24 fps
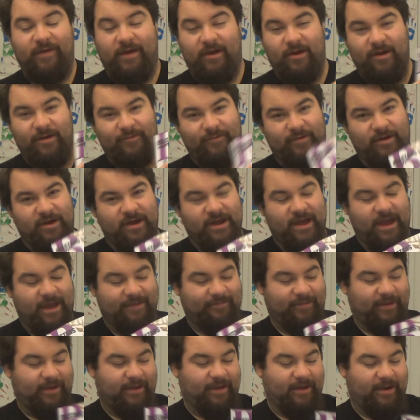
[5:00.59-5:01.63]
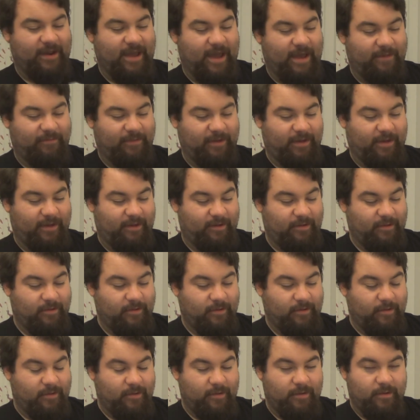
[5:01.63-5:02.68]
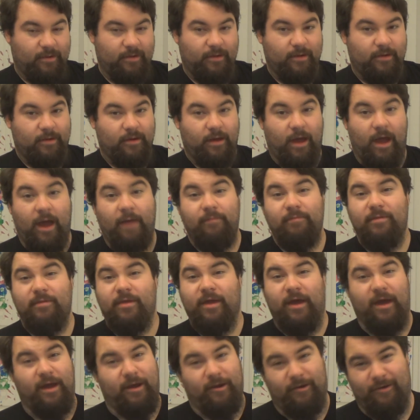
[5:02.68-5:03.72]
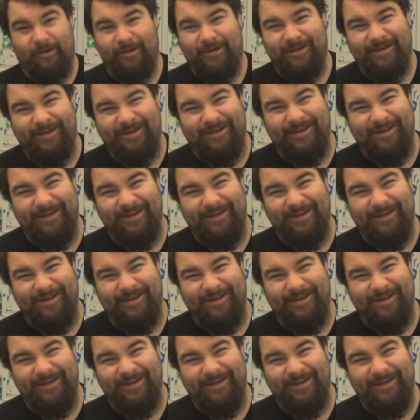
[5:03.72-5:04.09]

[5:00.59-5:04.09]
Very, very happy and happy. I'm tired,